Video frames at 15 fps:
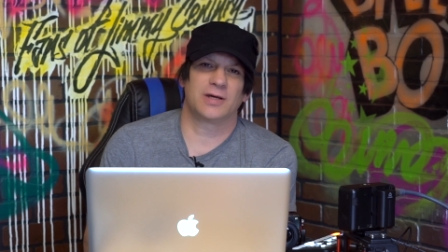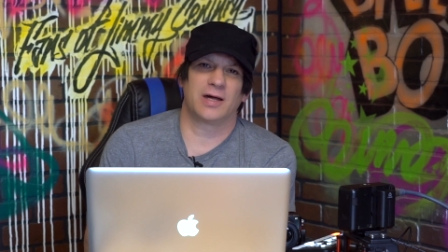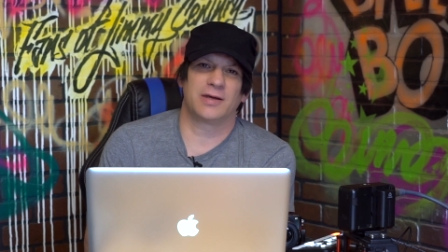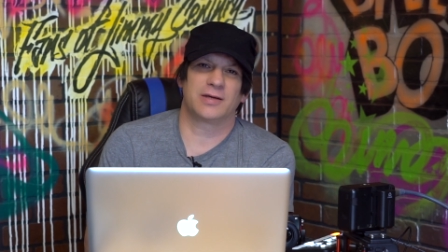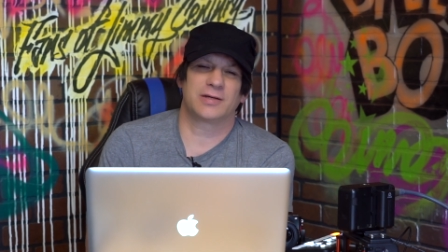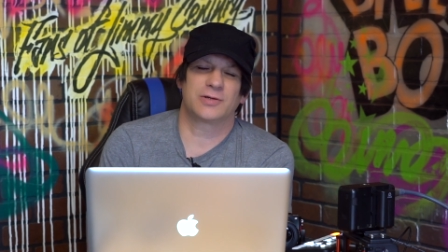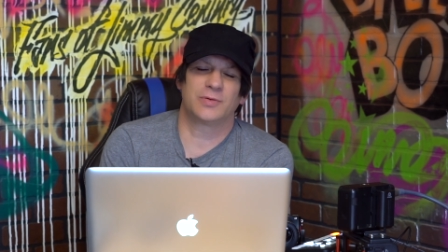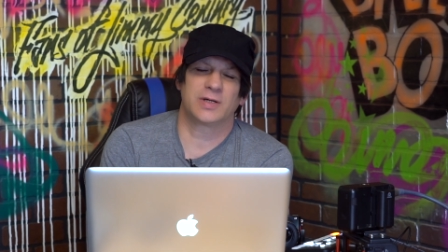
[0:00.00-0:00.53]

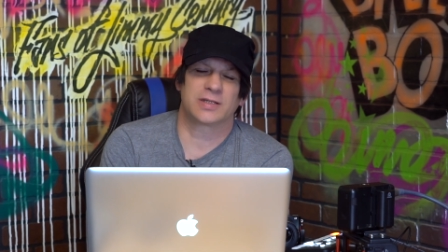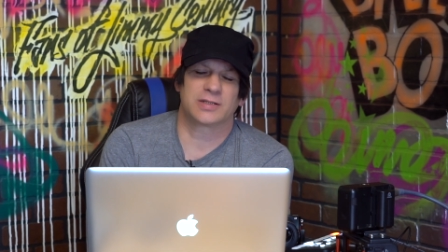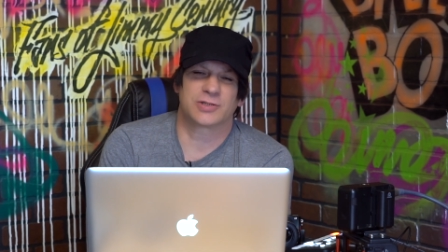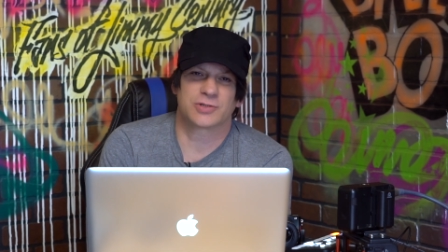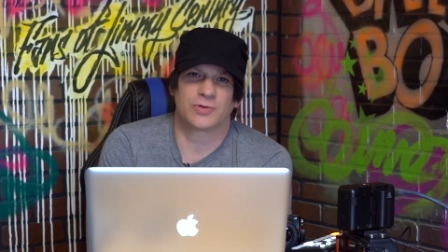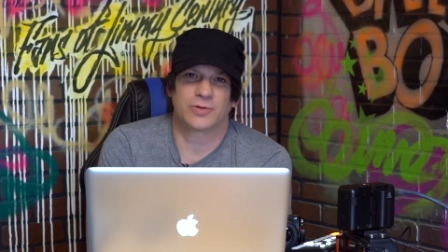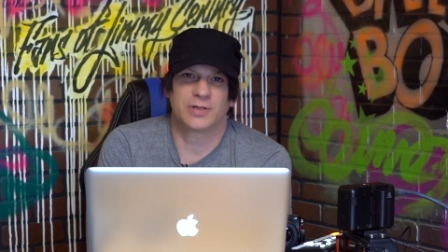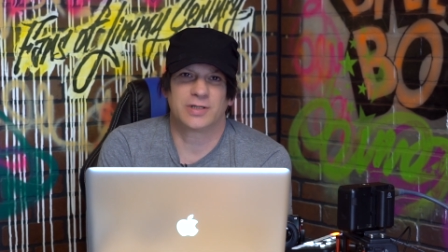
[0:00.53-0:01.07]
a, quick
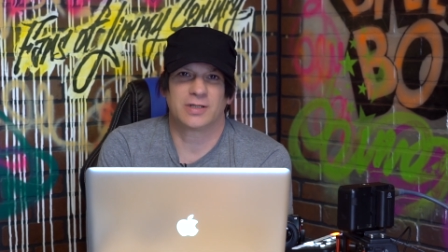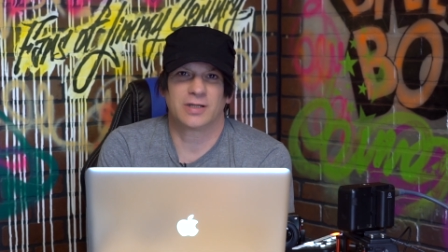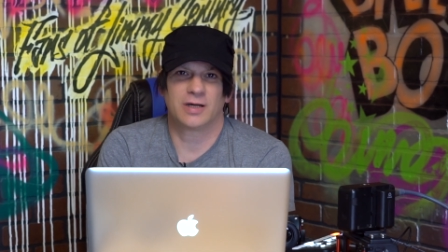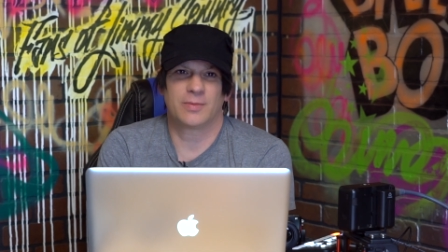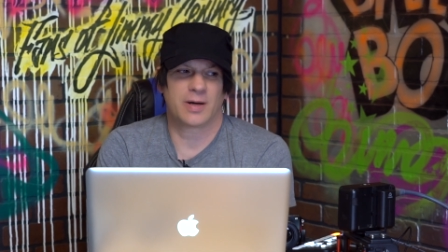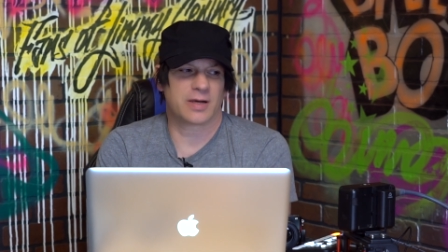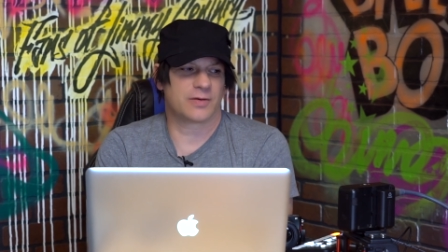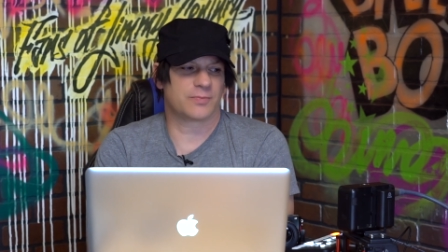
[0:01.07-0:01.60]
tutorial
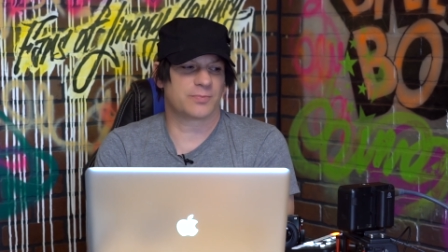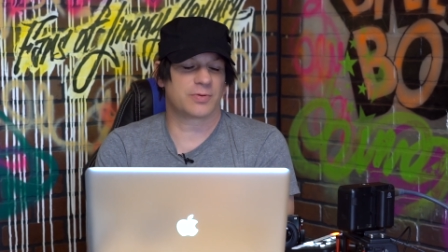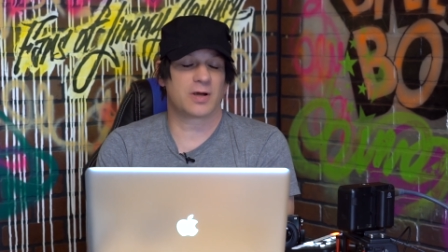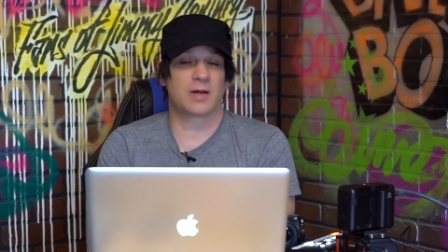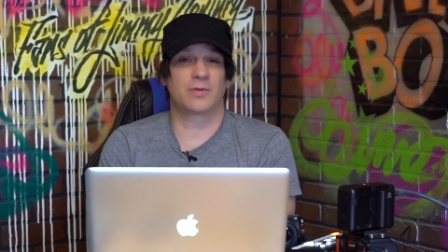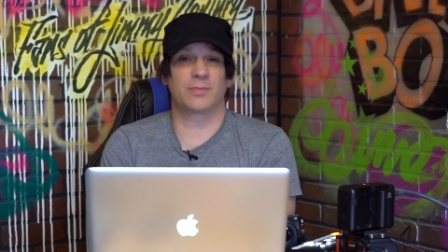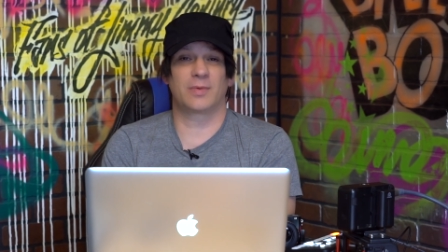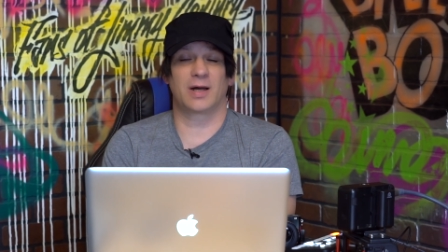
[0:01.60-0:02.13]
about a
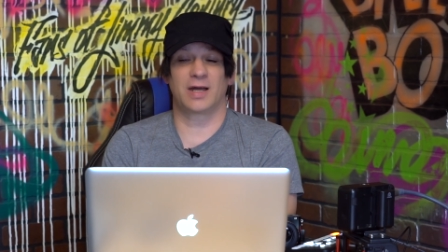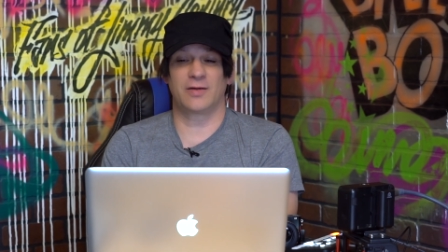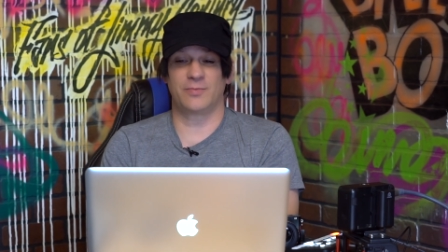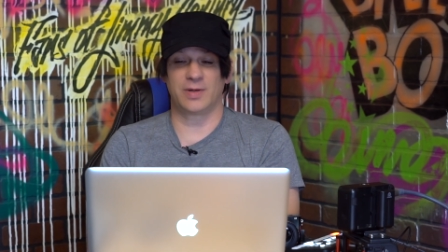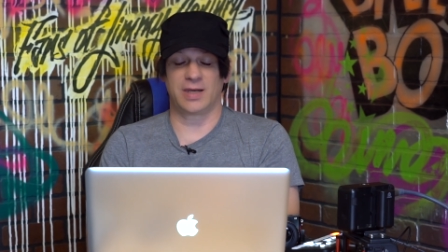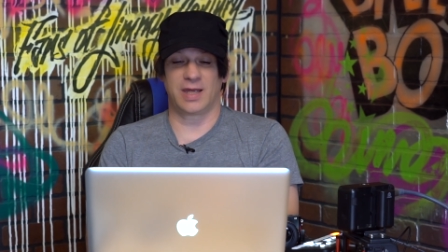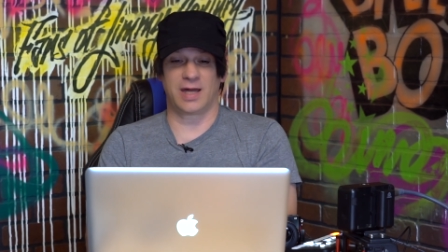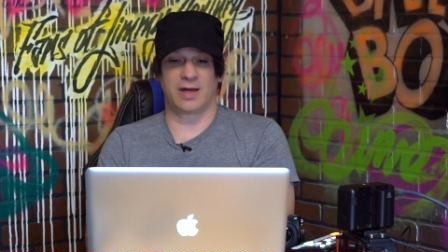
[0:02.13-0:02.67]
problem I've
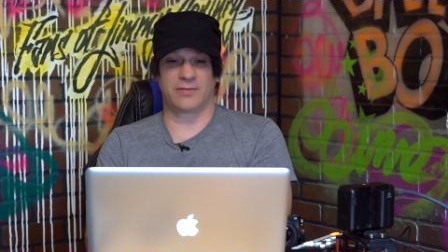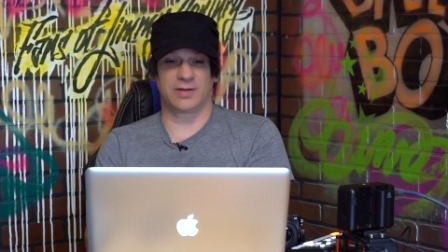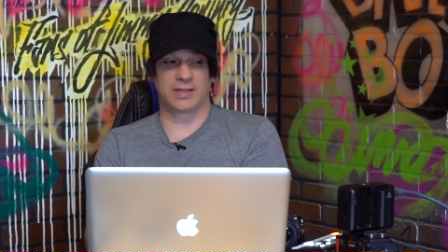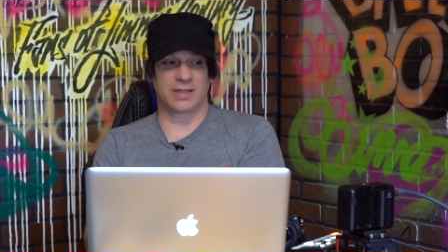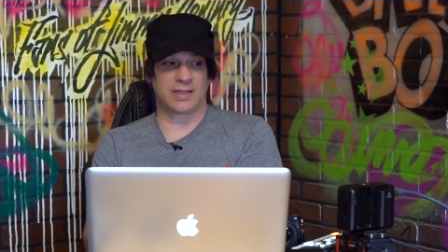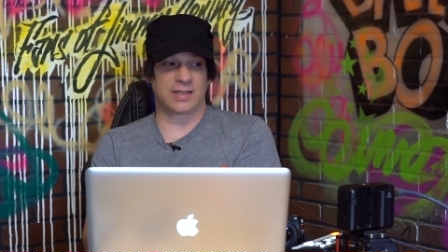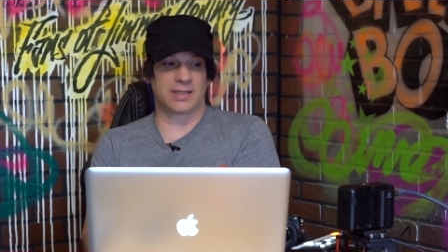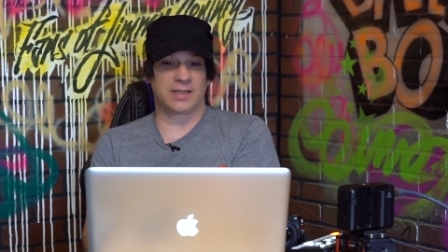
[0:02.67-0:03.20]
been
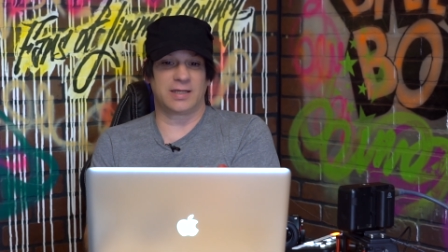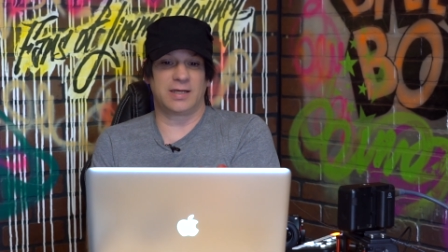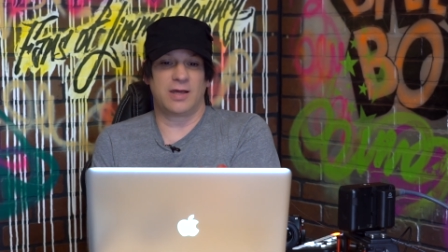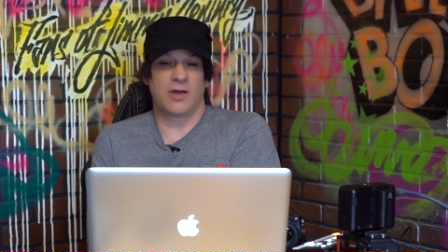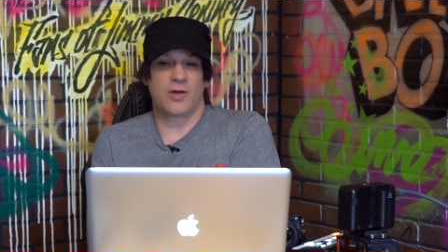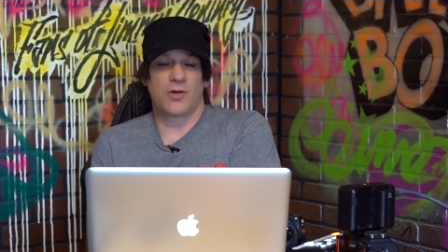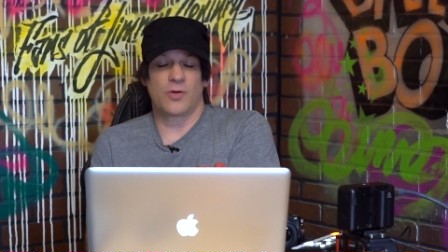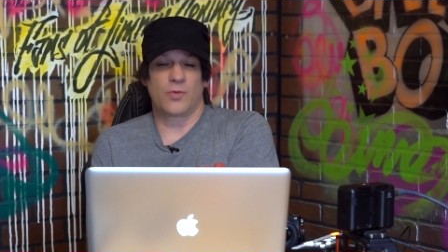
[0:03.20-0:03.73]
having lately
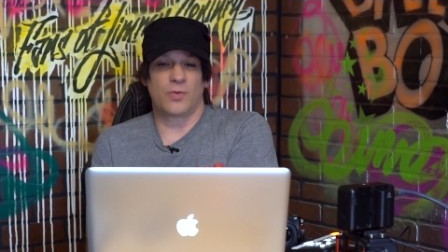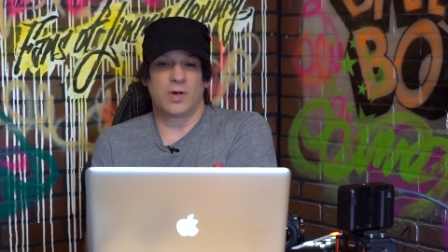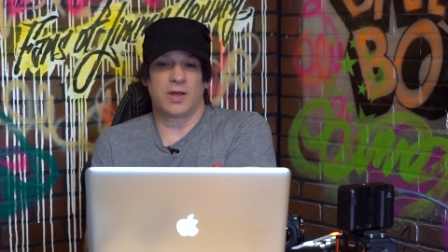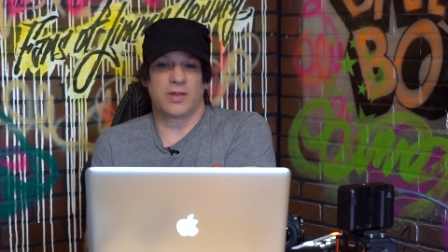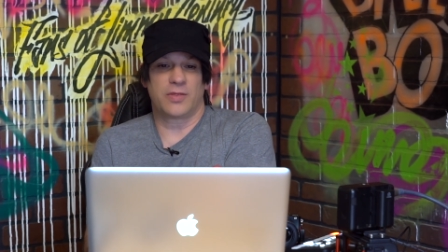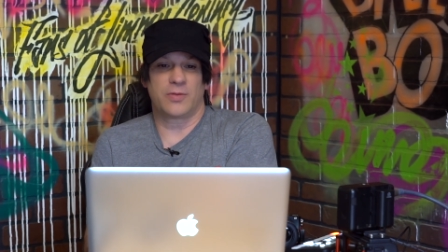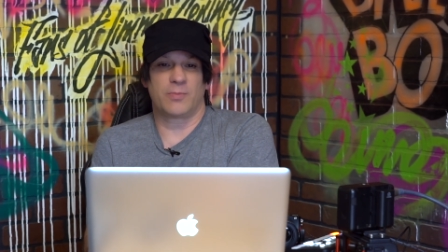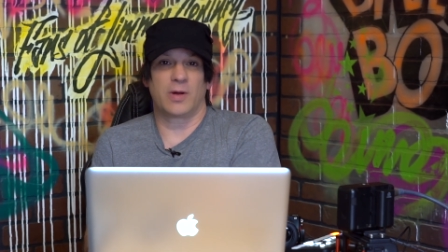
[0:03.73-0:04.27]

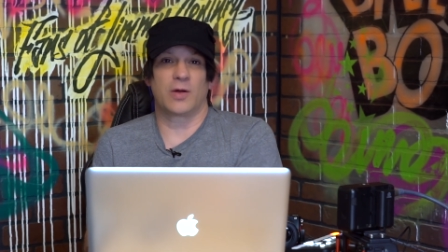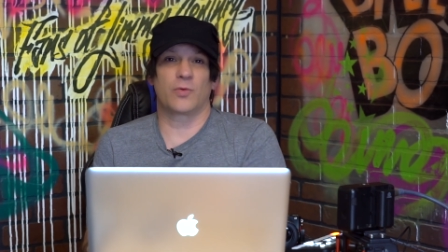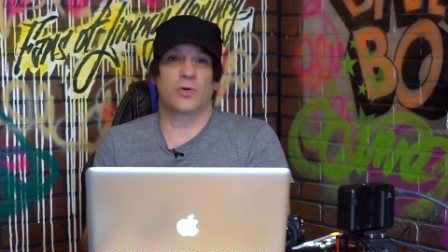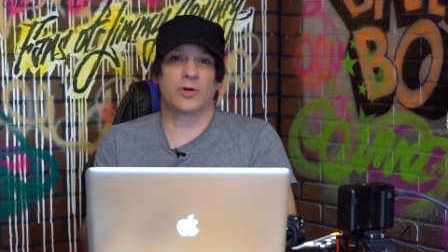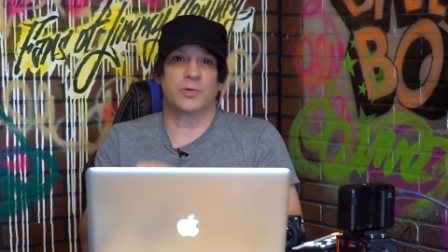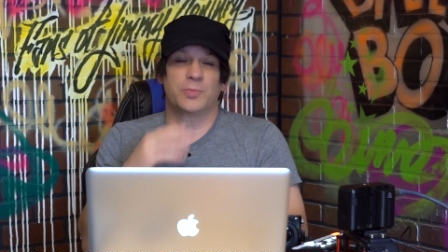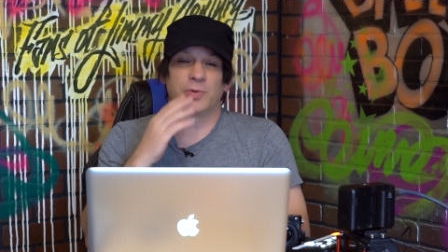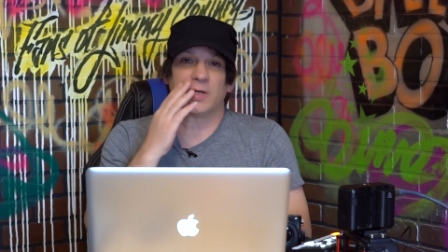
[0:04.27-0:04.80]
with my
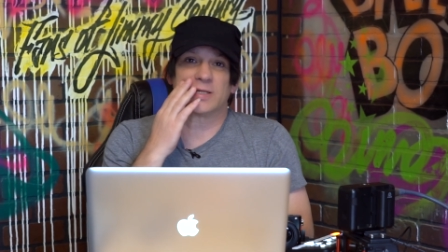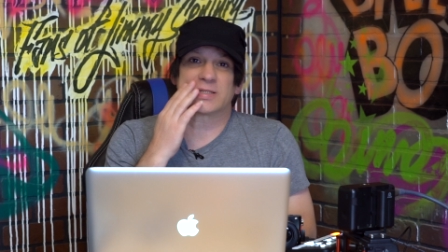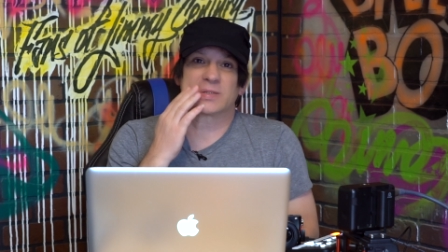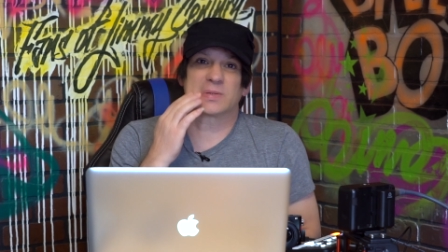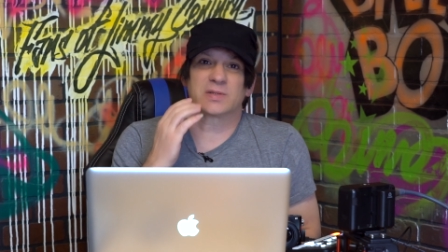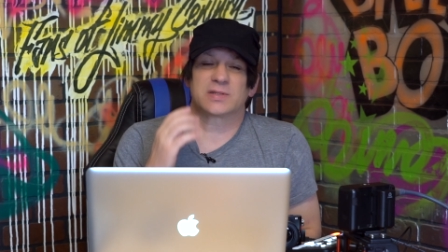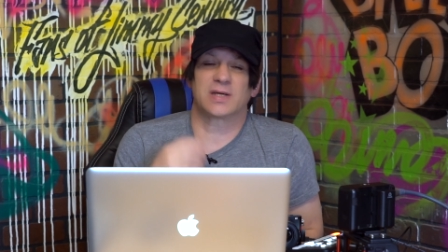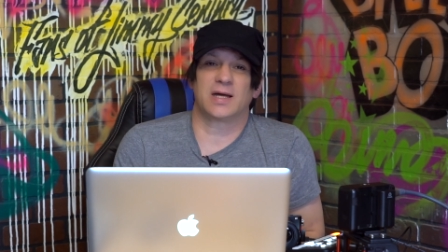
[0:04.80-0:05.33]

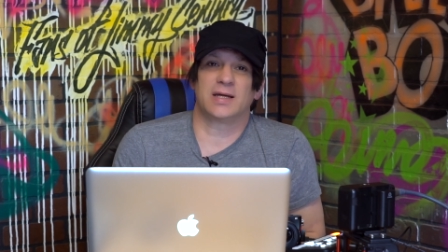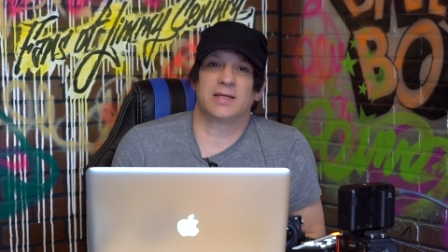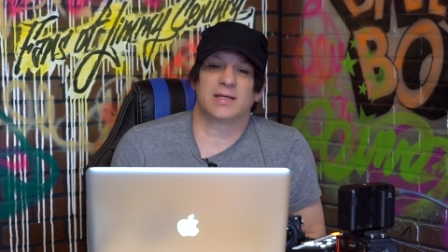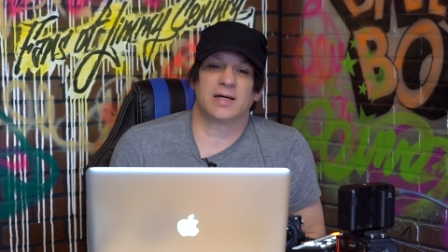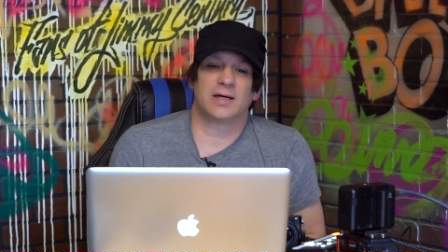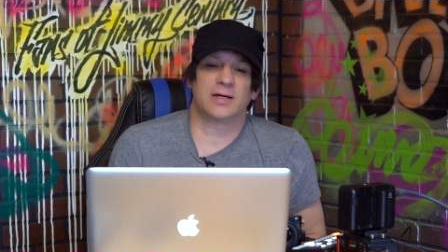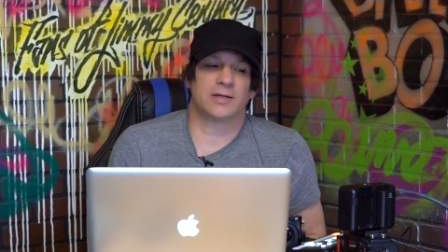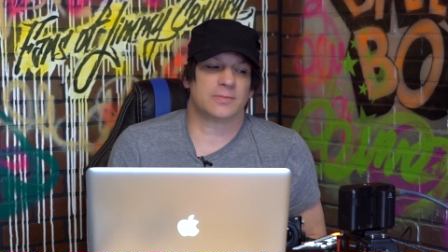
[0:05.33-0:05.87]
WordPress site.
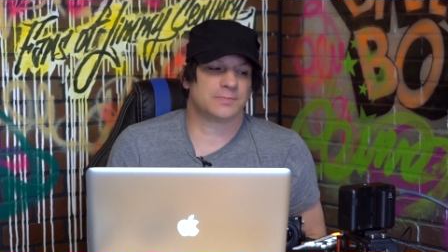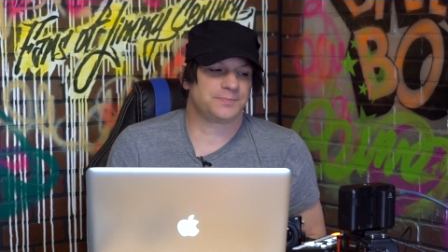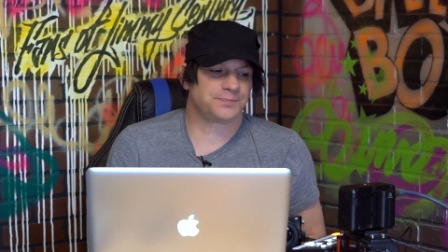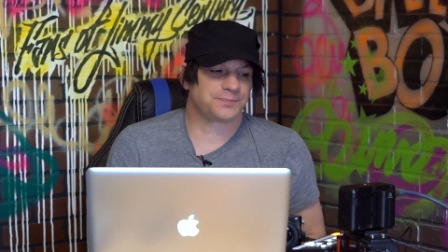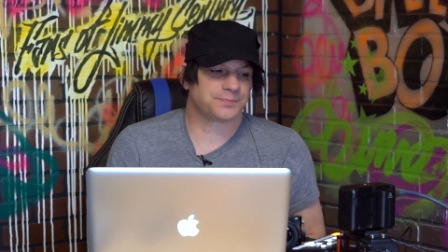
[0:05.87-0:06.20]
Um,